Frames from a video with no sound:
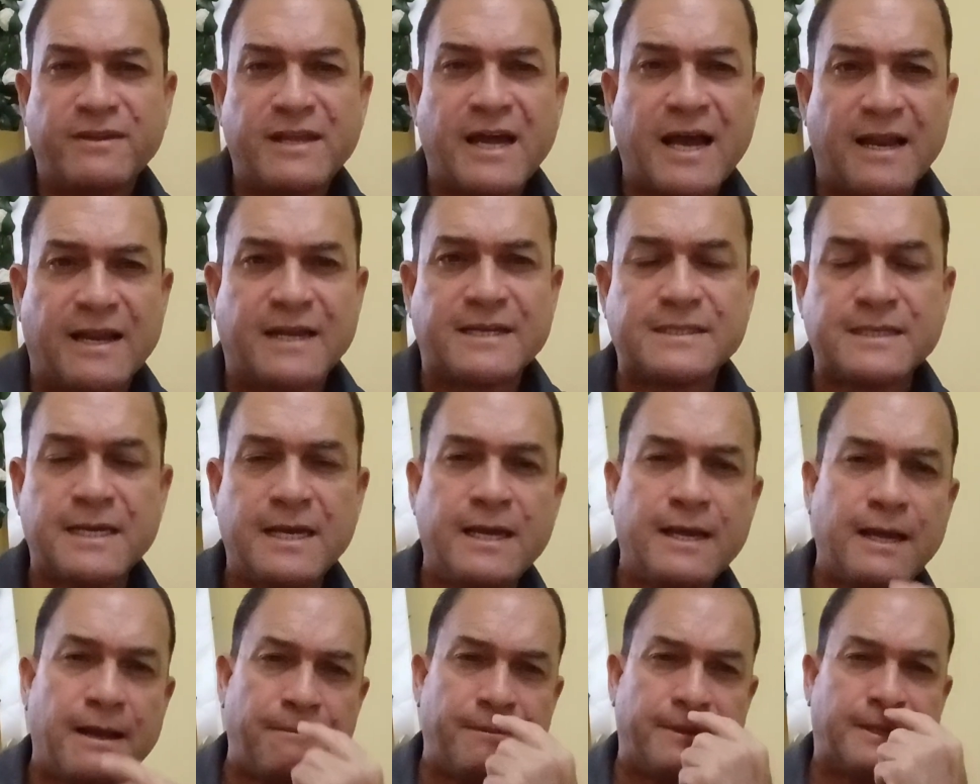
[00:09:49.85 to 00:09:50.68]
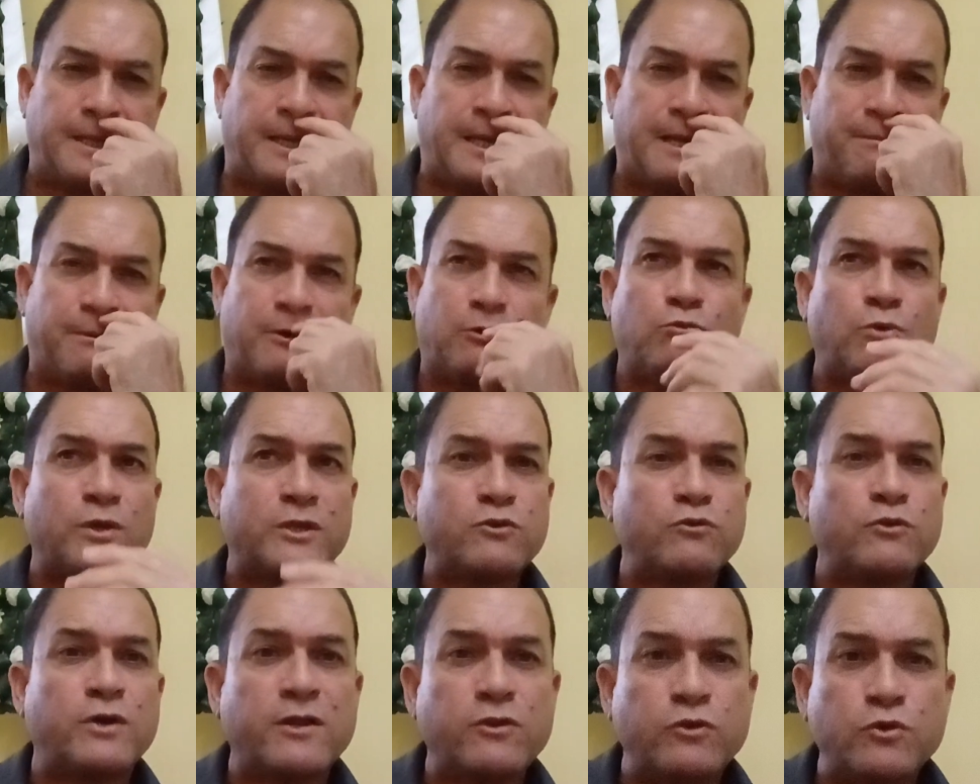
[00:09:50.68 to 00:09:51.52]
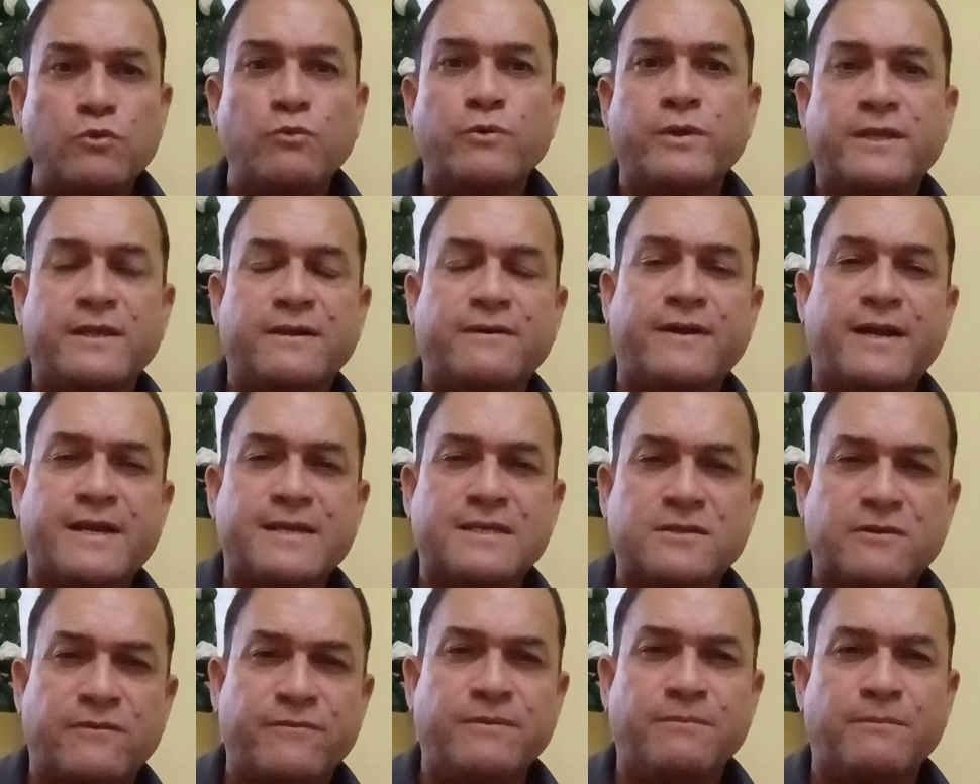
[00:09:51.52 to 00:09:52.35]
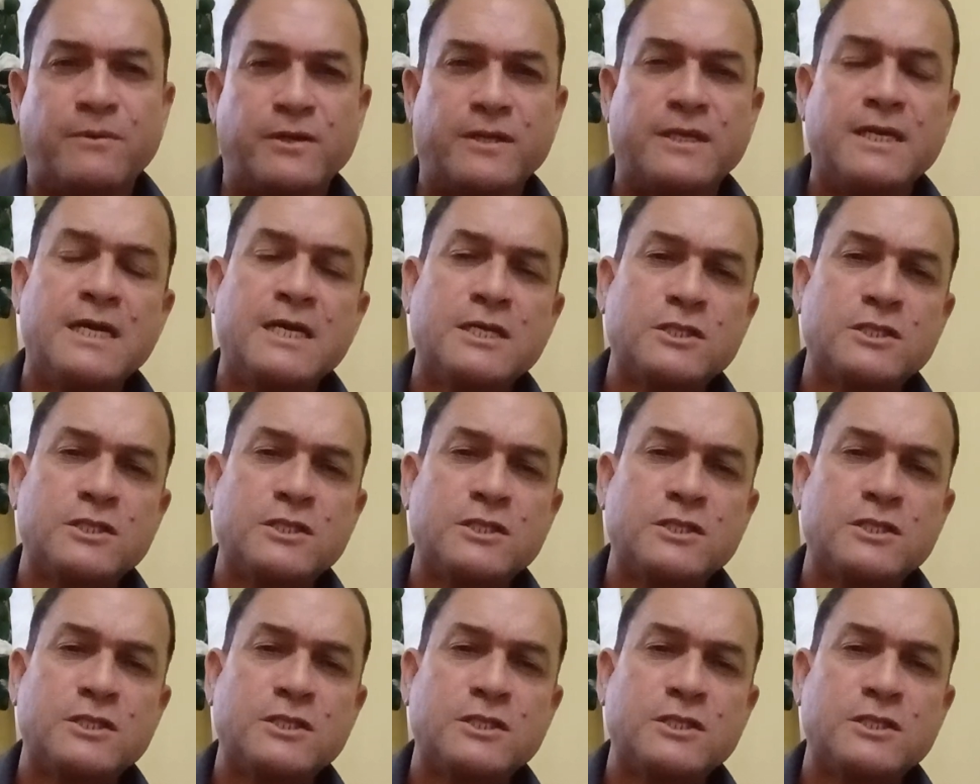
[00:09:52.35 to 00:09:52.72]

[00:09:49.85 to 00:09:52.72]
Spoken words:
I mean, think about what you can do with the rest of the money.